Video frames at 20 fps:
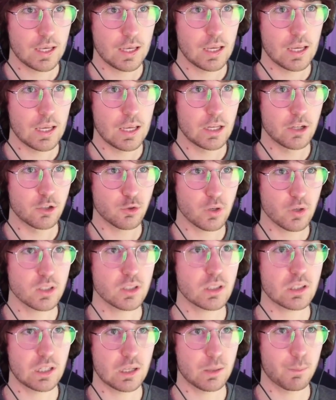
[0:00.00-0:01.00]

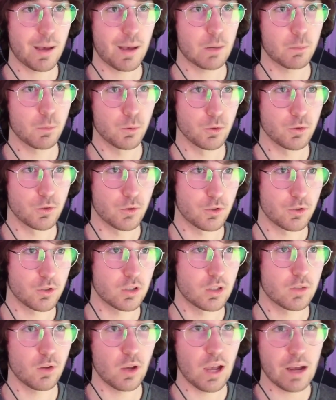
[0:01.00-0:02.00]
intrinsically compatible solutions.
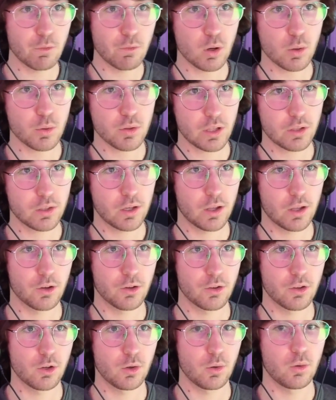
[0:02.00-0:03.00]
If you have one without the other,
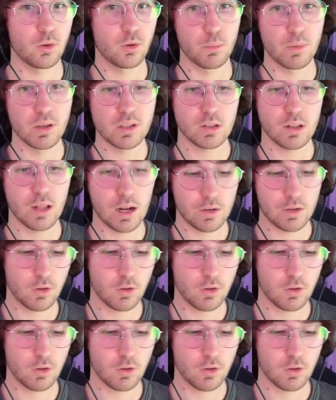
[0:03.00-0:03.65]
then you miss a lot.